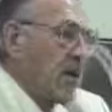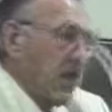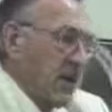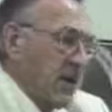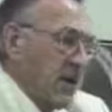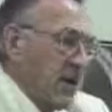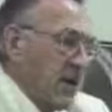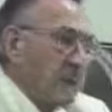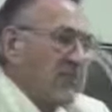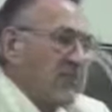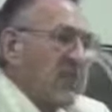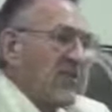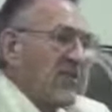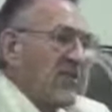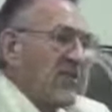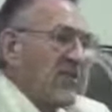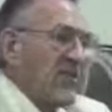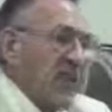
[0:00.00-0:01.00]
No, we don't
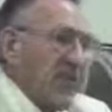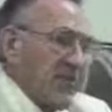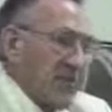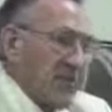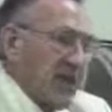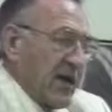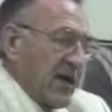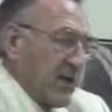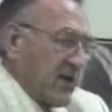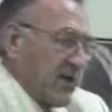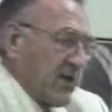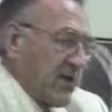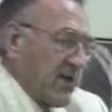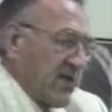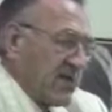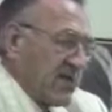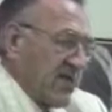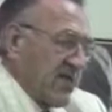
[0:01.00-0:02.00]
believe in doing that. We got a right to
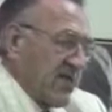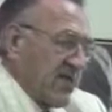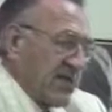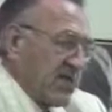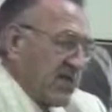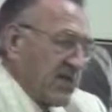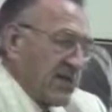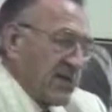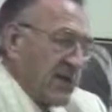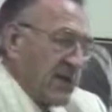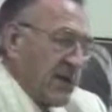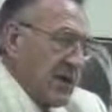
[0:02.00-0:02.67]
raise our voices.